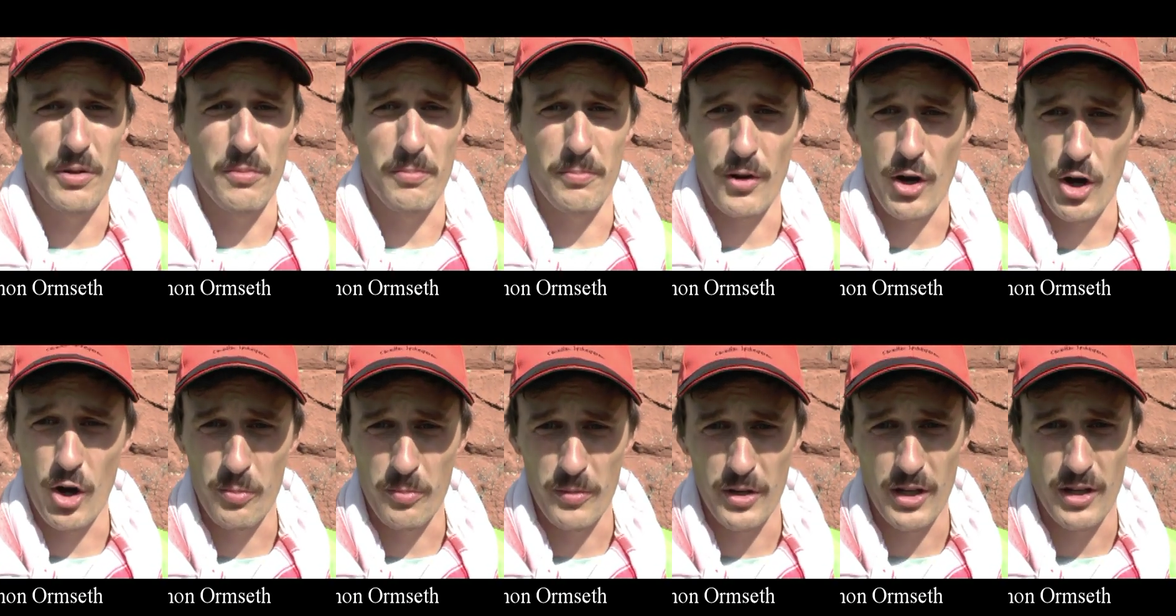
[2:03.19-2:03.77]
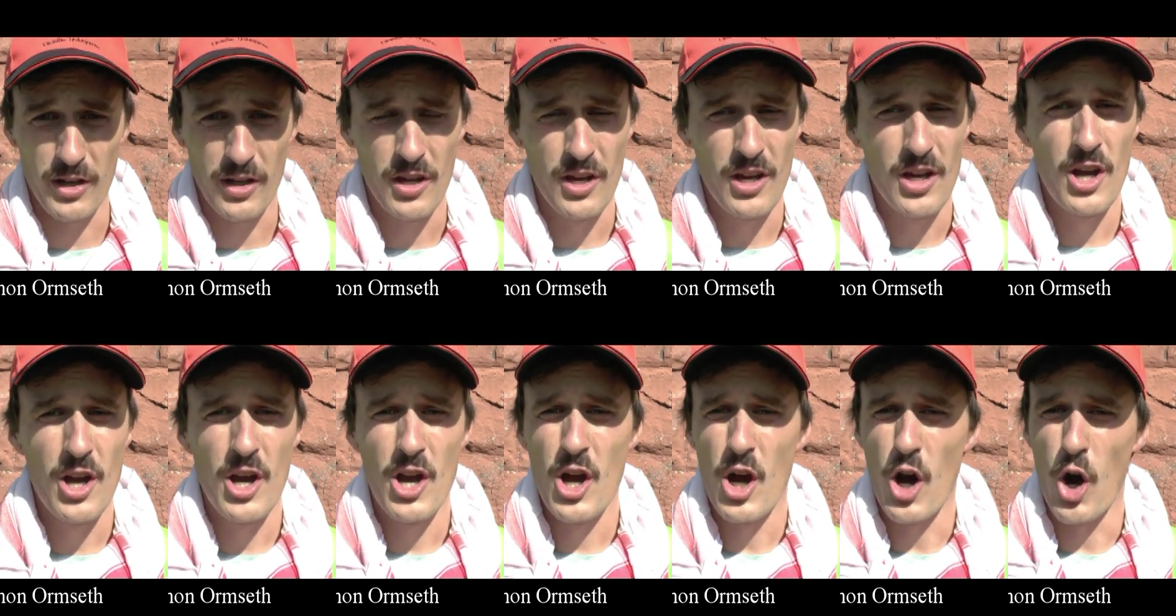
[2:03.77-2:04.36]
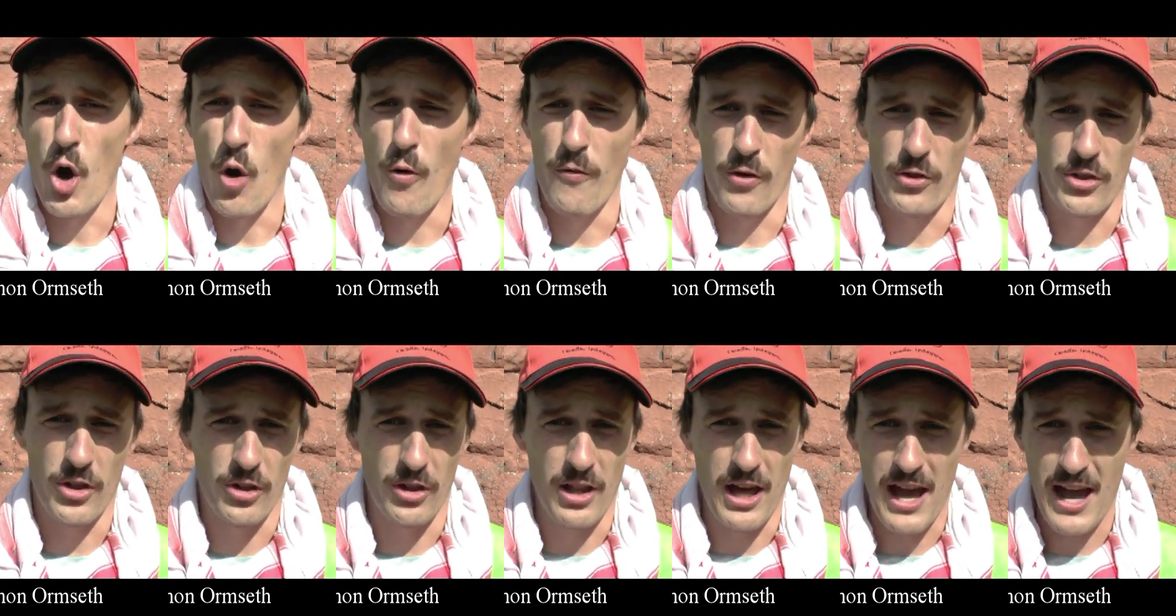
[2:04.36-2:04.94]
bombardment
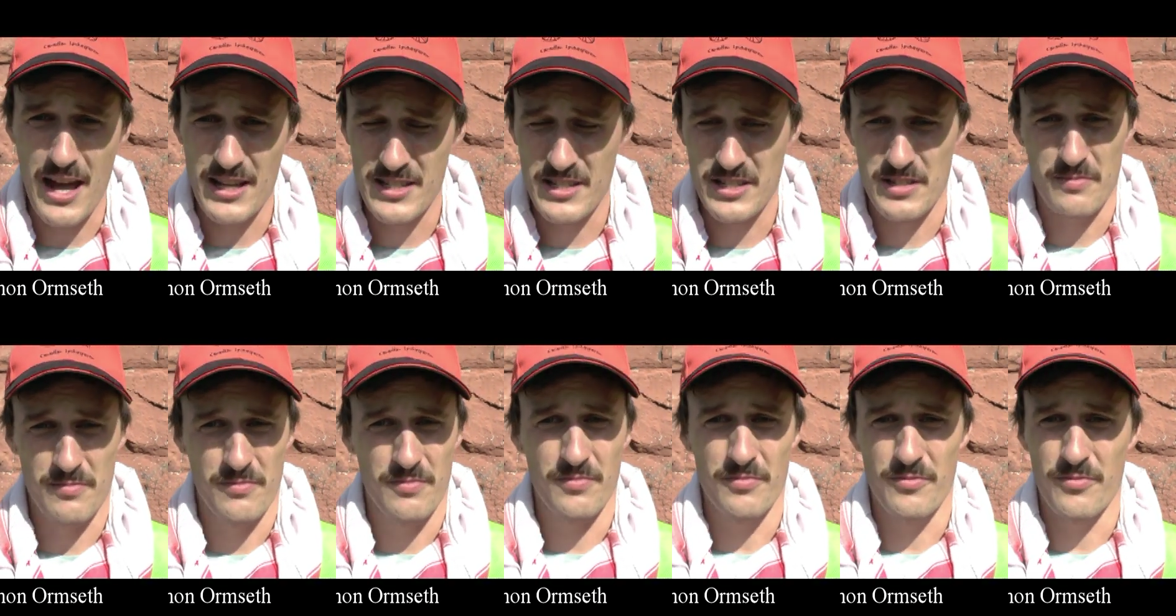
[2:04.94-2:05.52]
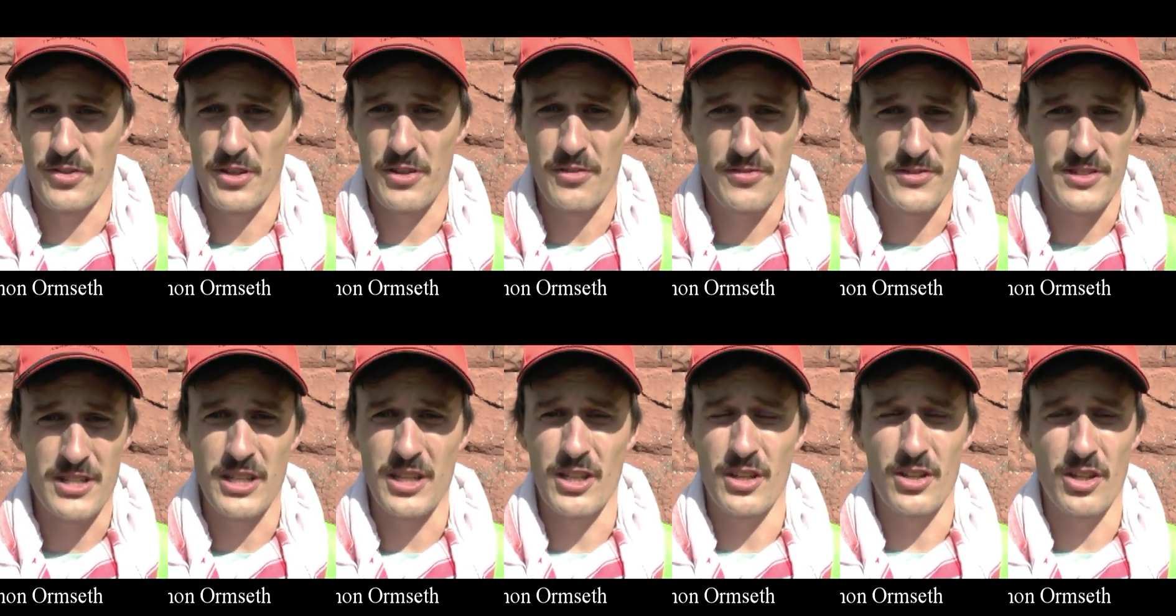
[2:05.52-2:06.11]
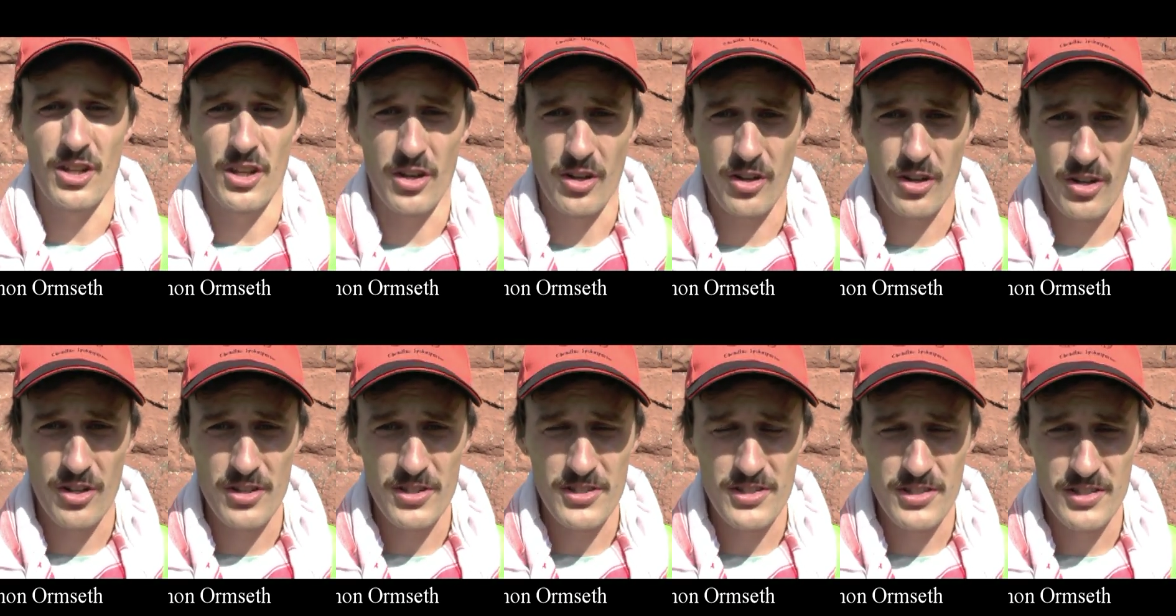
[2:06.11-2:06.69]
over the last 15
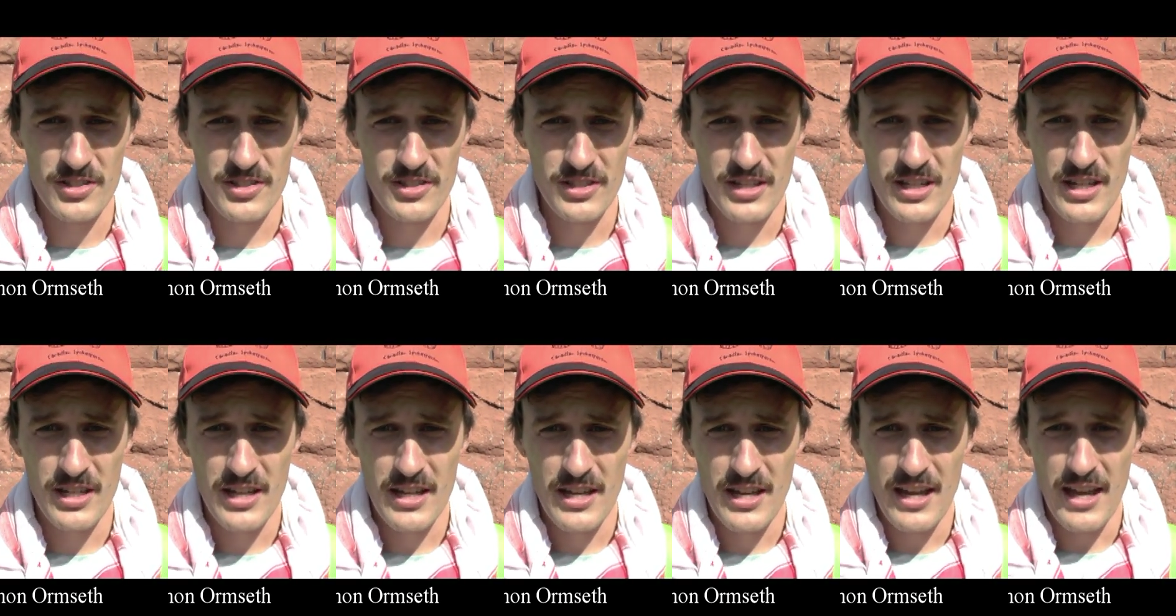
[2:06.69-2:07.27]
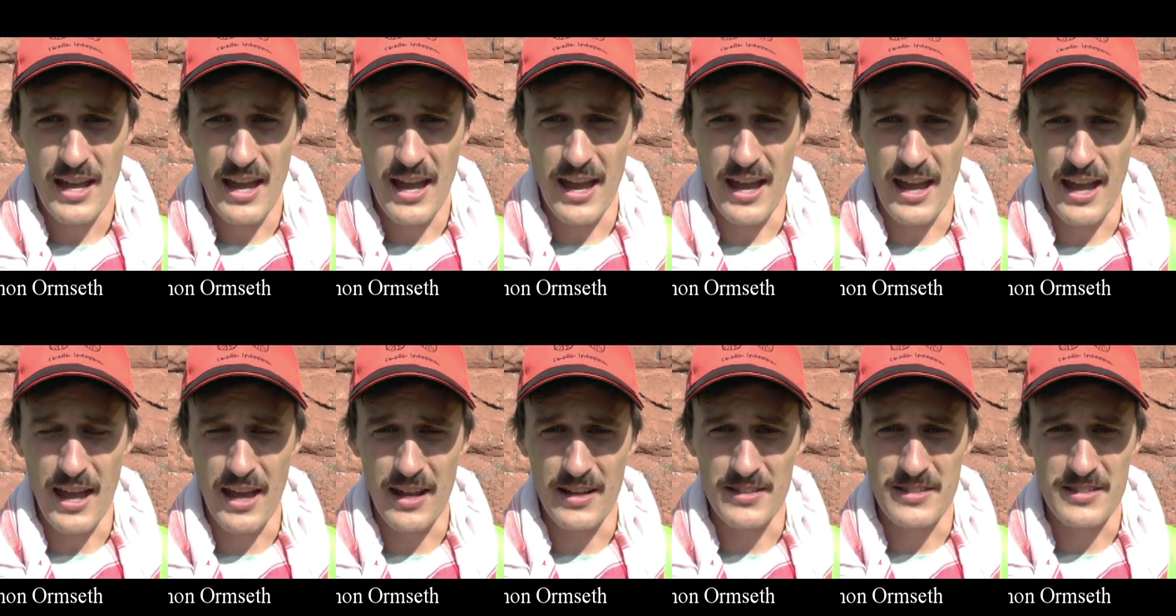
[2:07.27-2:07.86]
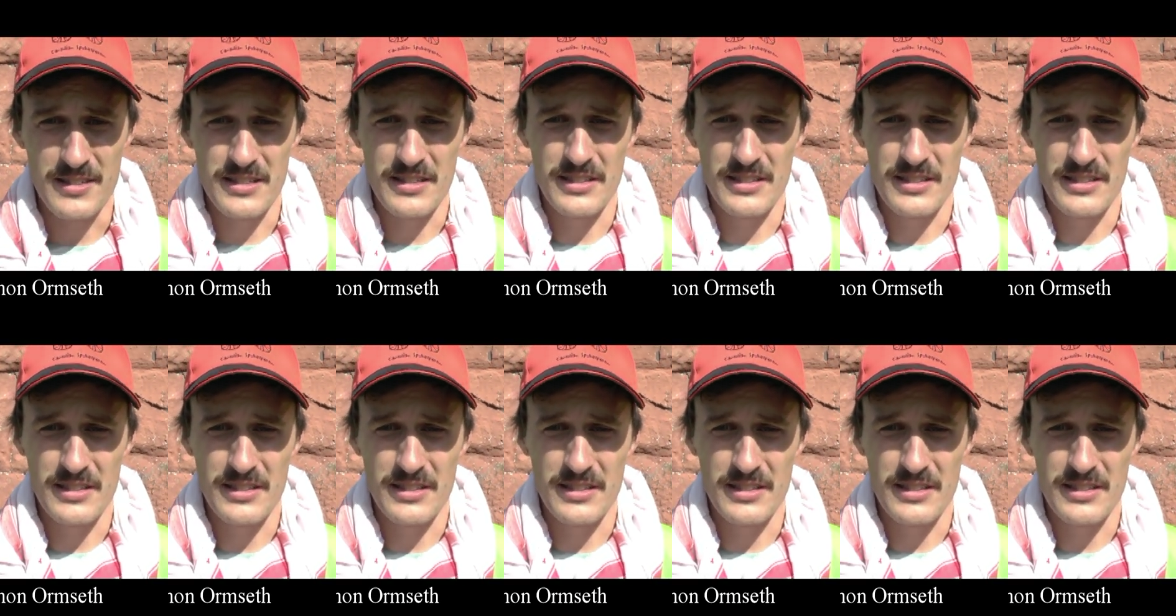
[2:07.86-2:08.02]
years. And